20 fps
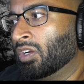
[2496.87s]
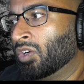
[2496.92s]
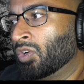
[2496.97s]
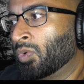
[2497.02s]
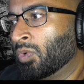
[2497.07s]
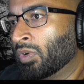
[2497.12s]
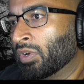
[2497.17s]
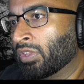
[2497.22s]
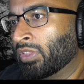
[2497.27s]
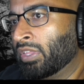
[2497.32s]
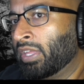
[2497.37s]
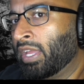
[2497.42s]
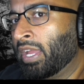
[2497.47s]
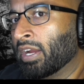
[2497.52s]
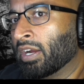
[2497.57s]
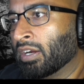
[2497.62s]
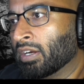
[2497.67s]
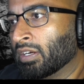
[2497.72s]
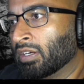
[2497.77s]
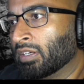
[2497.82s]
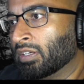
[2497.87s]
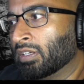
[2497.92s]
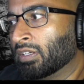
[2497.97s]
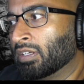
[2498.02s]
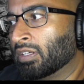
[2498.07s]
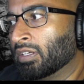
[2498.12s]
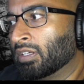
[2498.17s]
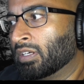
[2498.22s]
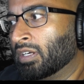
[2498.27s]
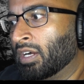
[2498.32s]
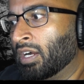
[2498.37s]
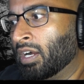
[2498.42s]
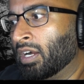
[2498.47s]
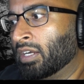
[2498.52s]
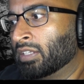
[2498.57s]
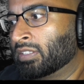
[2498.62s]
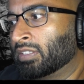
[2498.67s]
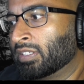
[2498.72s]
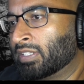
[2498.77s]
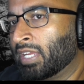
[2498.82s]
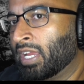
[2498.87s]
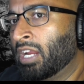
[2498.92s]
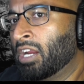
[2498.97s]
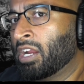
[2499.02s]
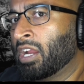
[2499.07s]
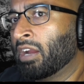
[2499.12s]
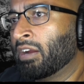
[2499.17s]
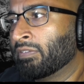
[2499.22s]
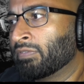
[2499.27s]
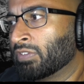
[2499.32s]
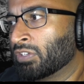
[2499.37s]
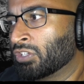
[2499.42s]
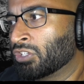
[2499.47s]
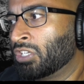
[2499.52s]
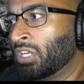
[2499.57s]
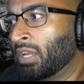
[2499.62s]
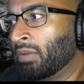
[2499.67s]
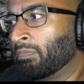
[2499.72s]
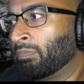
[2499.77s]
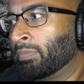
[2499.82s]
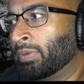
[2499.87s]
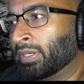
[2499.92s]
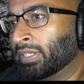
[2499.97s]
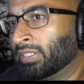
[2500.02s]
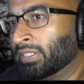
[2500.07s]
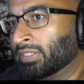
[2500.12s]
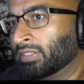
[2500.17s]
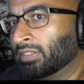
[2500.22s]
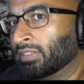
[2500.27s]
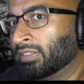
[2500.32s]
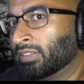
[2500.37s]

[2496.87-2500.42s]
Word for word: who are there uh, to take care of the sheep but